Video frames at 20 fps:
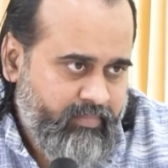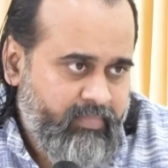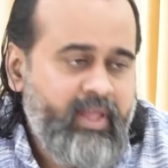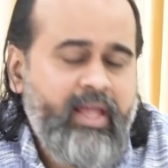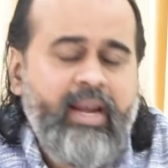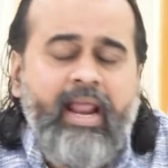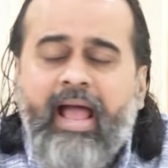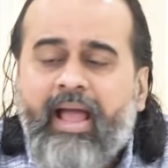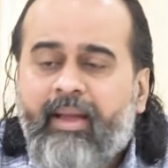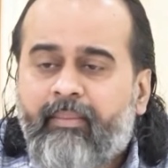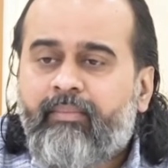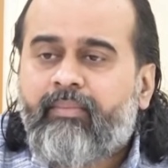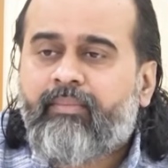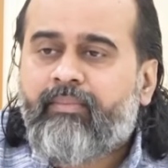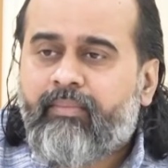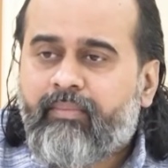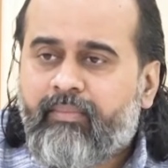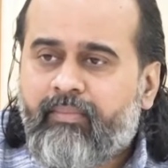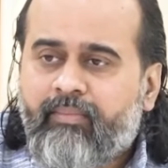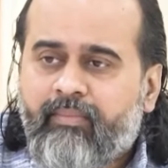then I am
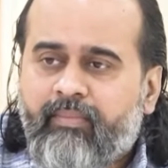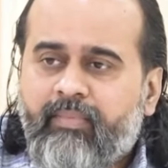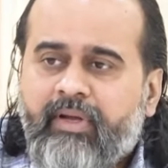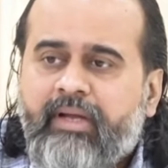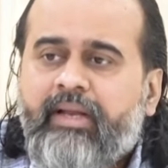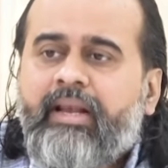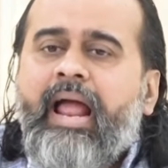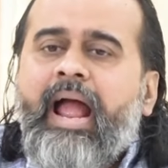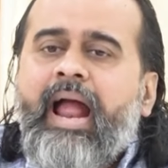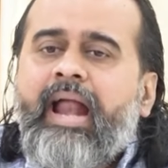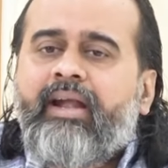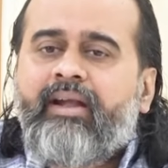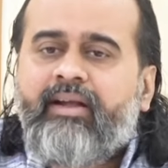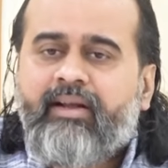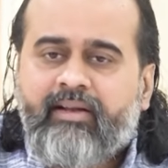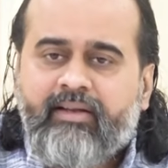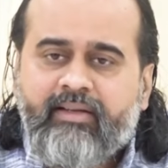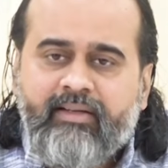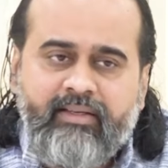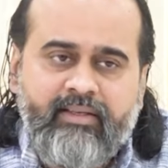
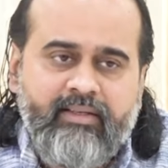glad